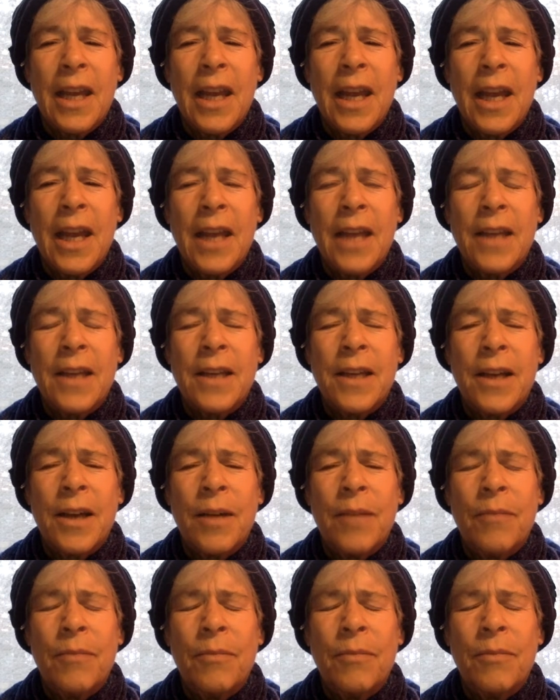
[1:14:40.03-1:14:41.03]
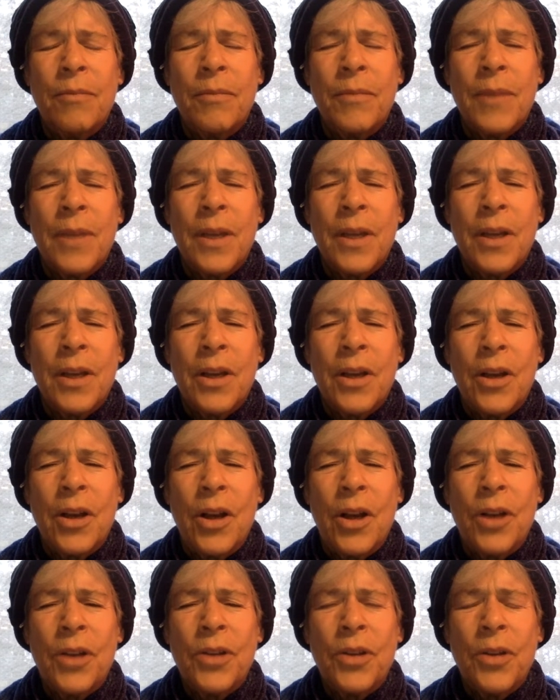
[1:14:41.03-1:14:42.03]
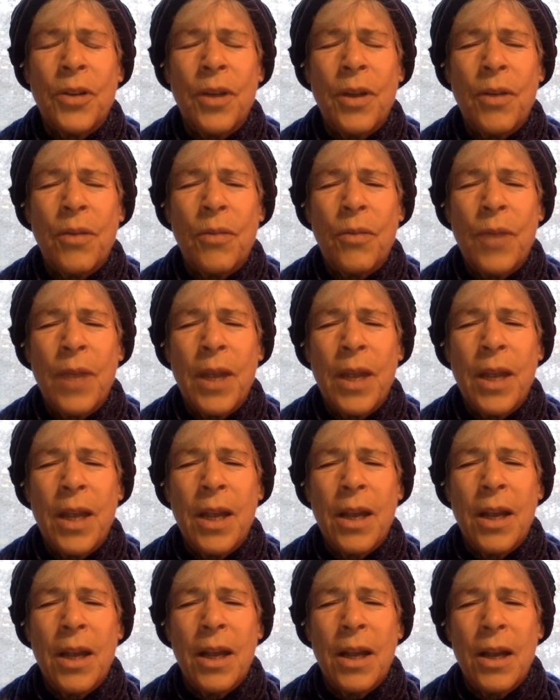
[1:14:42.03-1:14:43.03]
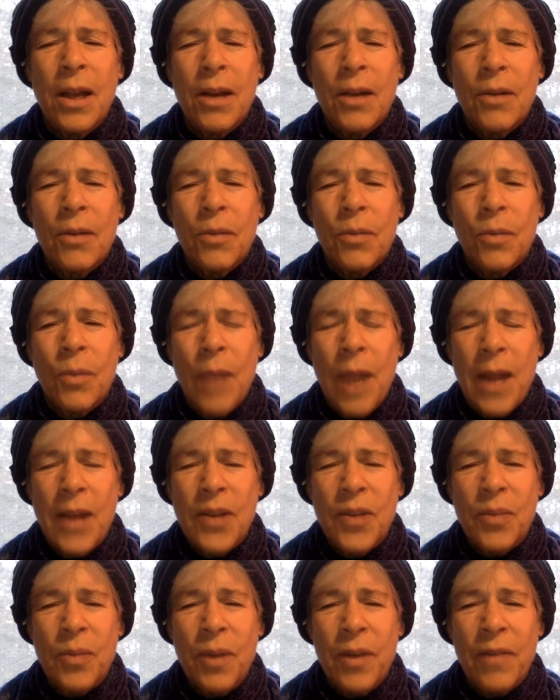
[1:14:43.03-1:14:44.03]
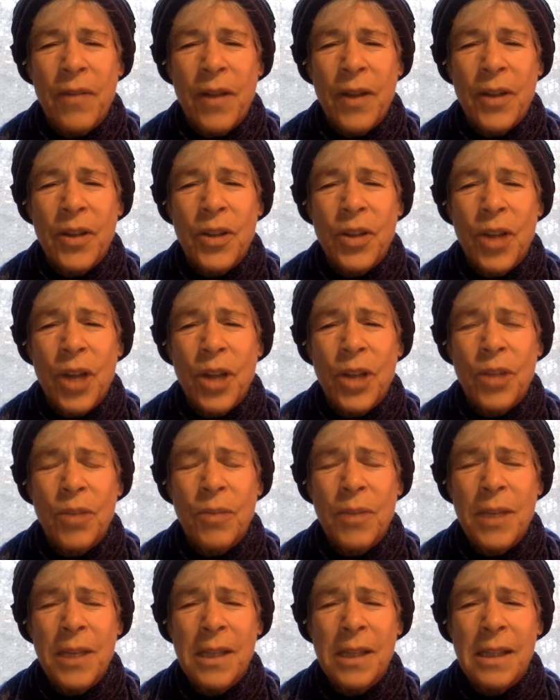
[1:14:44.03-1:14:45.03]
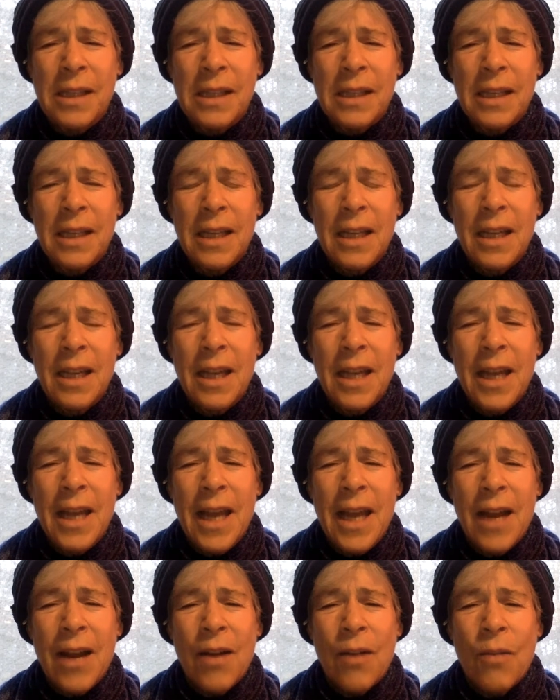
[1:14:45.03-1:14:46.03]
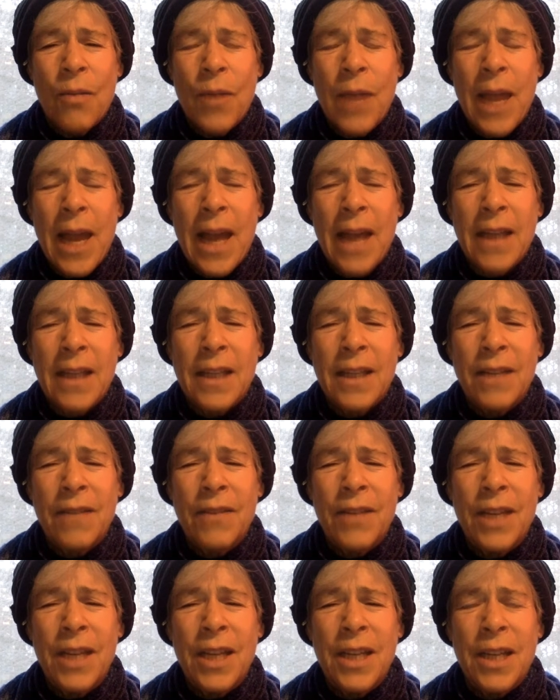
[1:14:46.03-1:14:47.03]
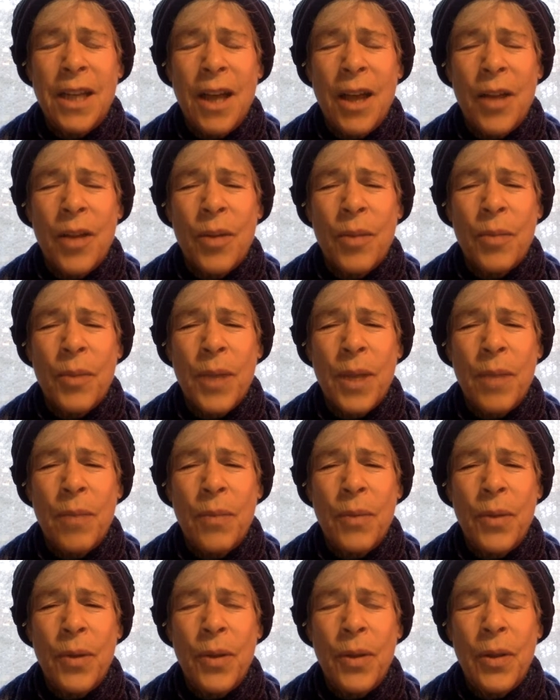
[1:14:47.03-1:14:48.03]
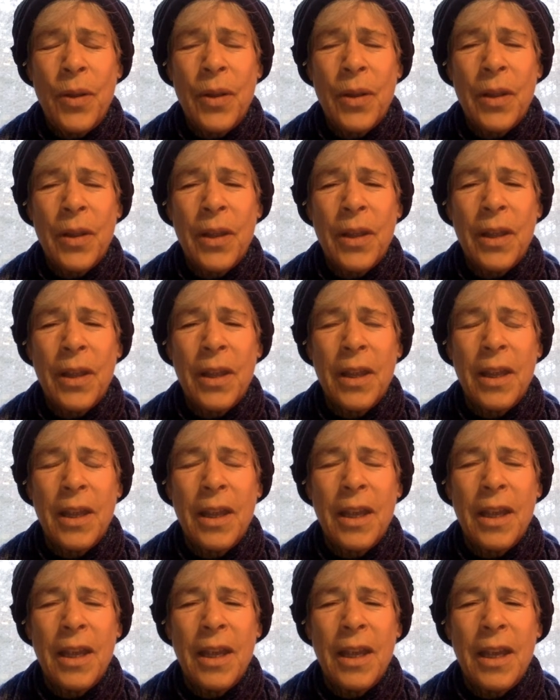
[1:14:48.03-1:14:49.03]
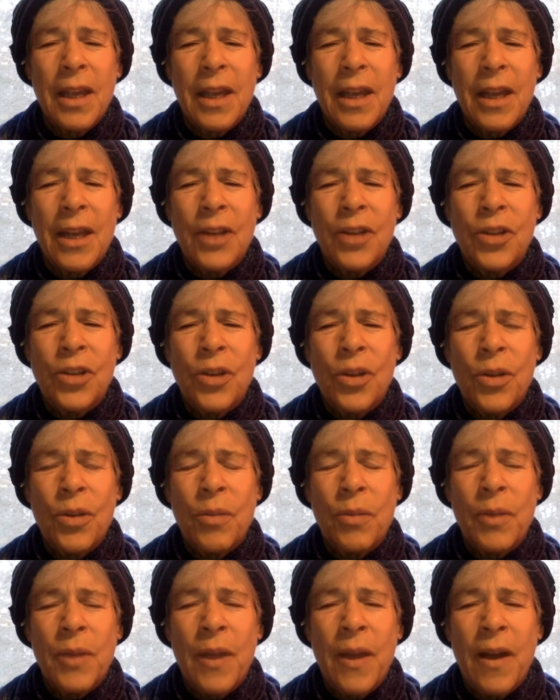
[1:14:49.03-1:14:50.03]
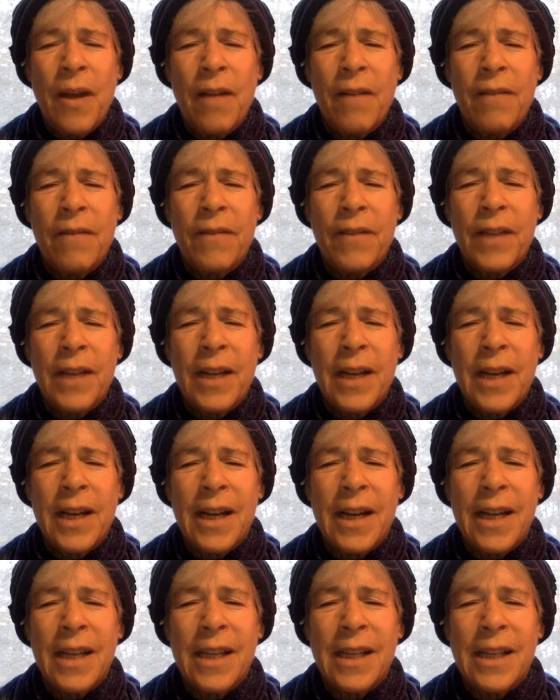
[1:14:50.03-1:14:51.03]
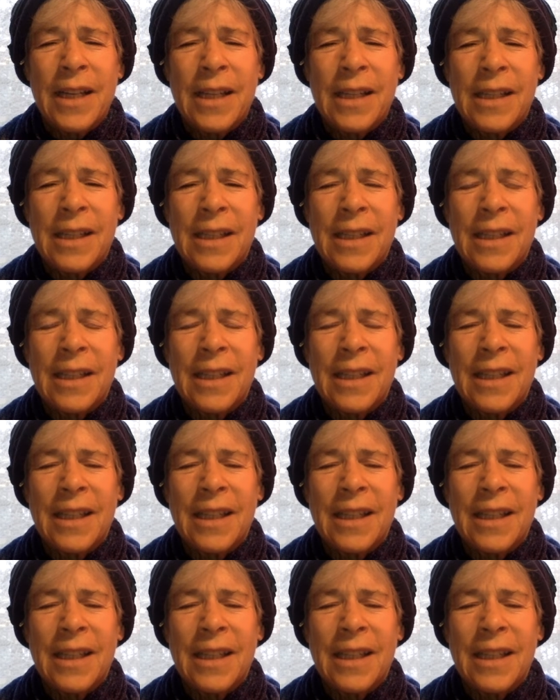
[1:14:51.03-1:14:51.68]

And also that we rise above our judgments and our reactivity to other people and show them love and kindness.